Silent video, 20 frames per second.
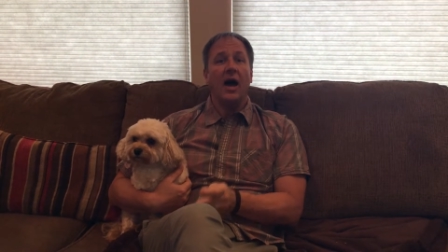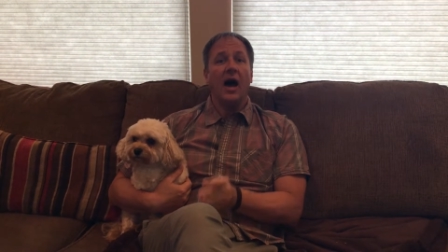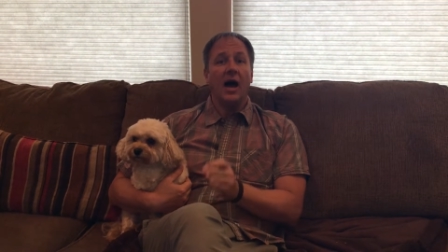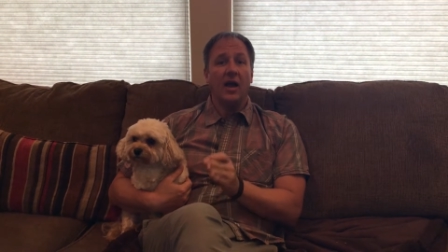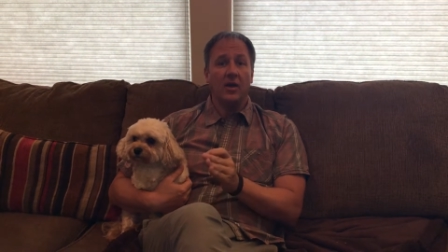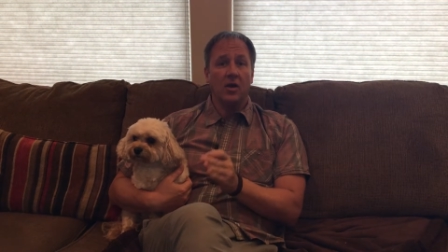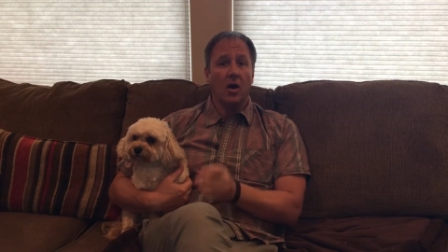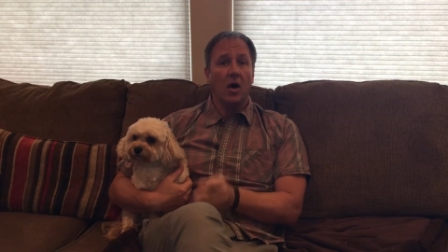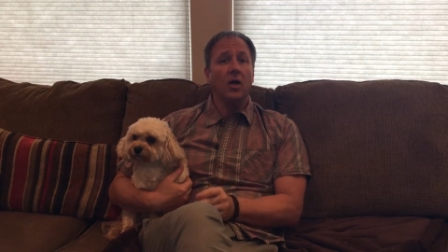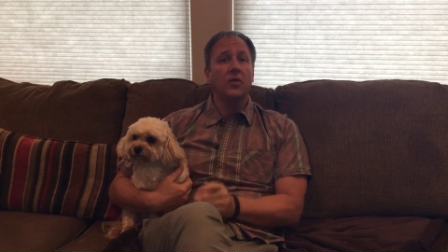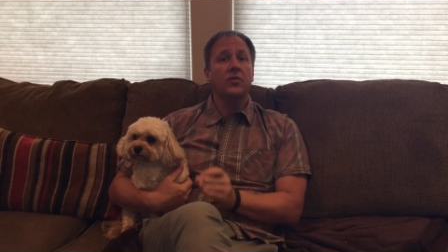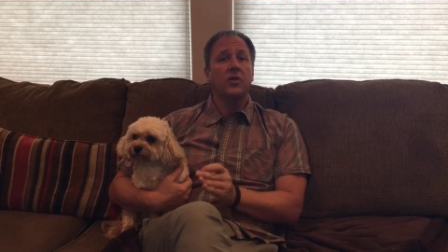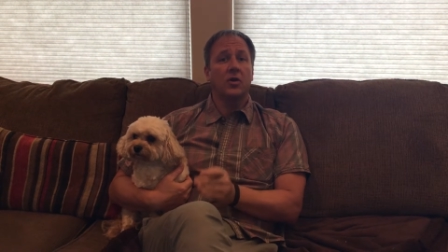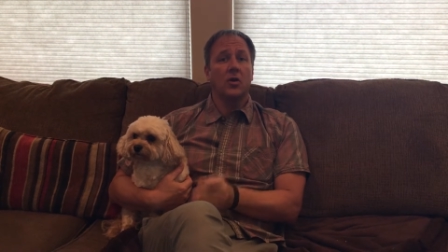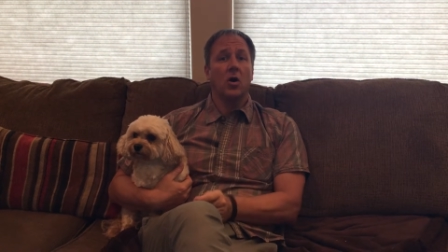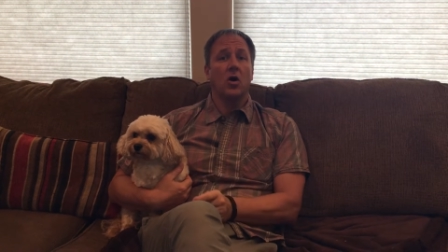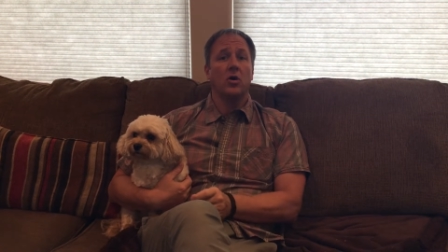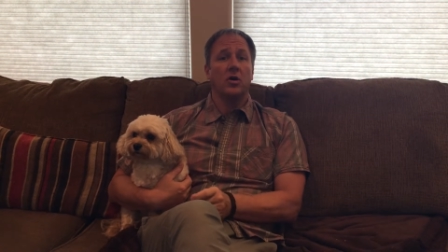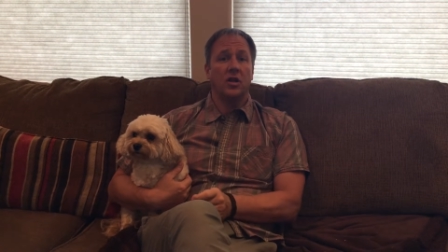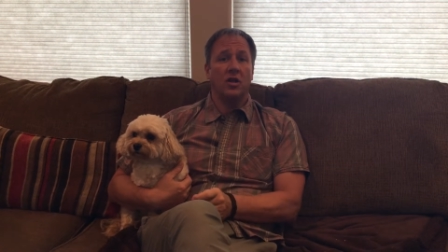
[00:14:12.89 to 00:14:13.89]
I called the
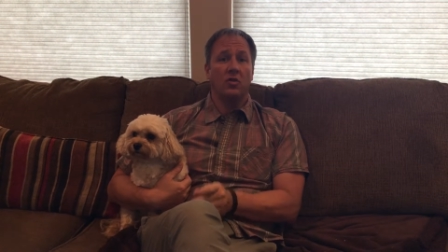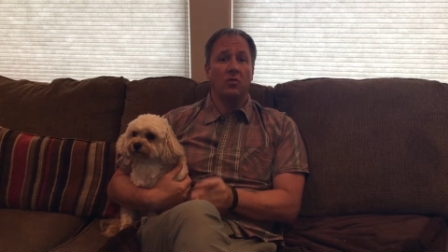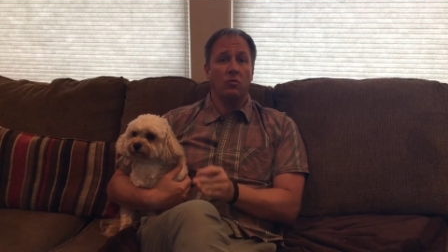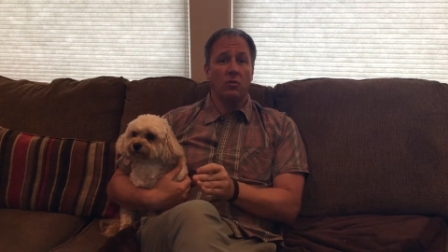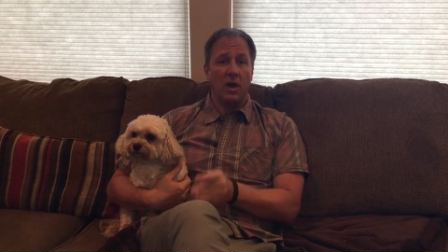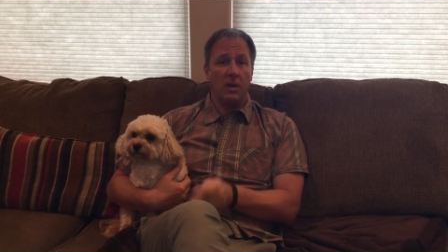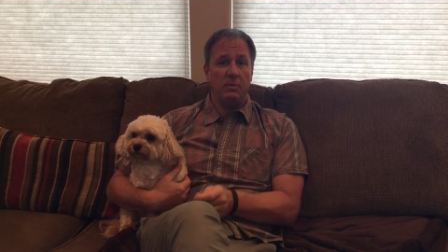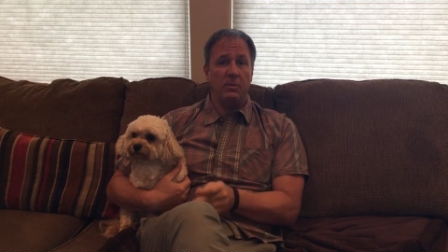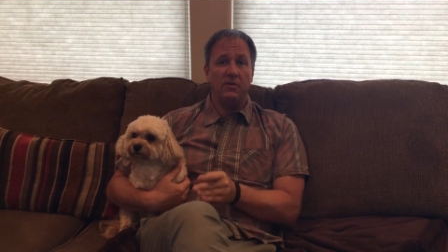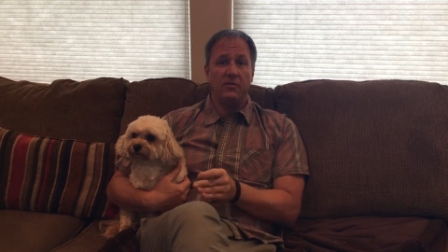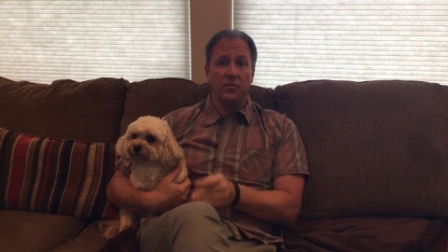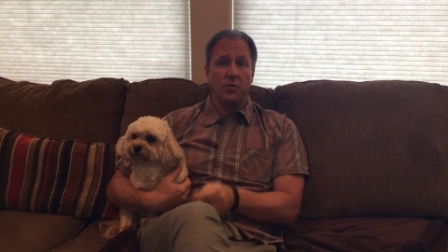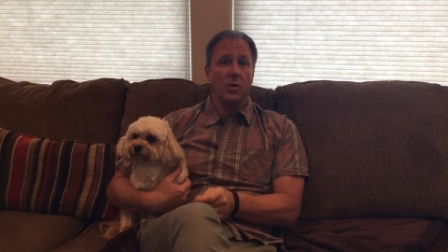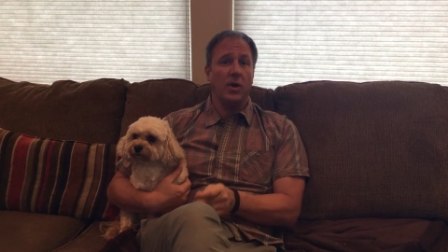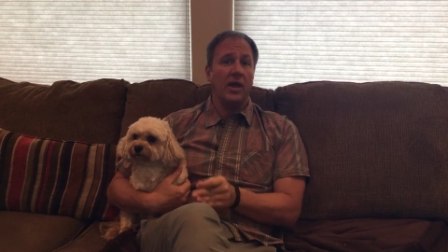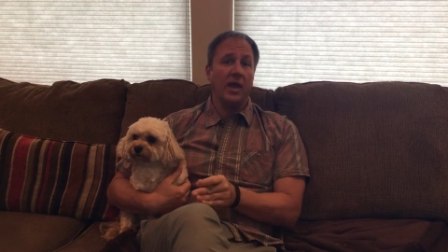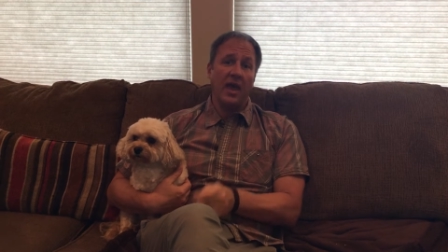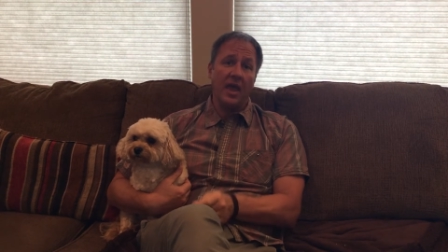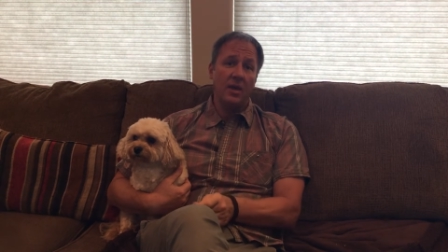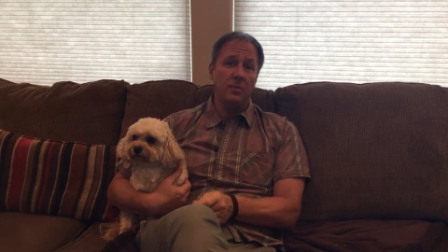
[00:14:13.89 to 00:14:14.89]
Guardian right
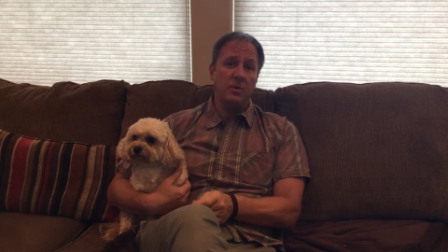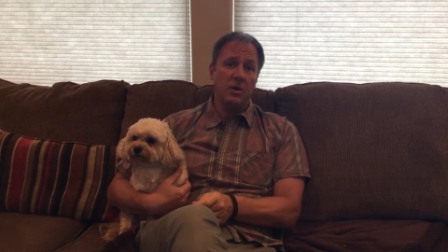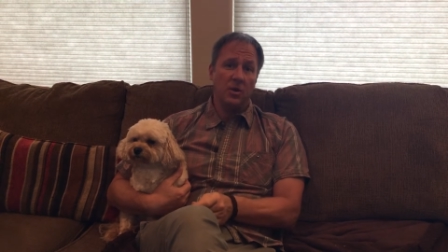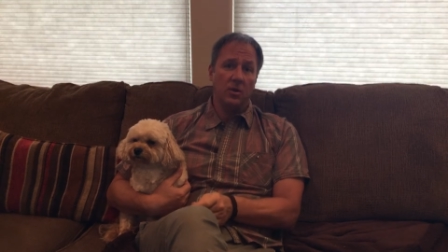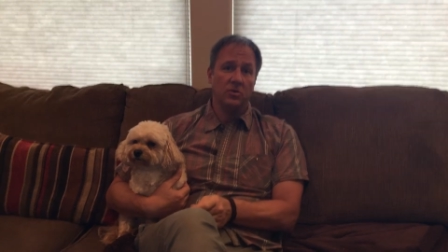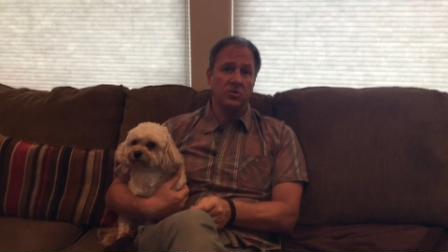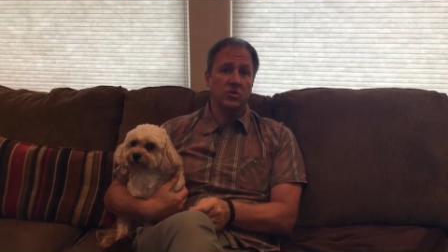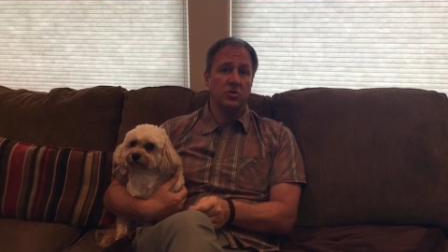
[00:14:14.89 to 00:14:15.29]
before I came here,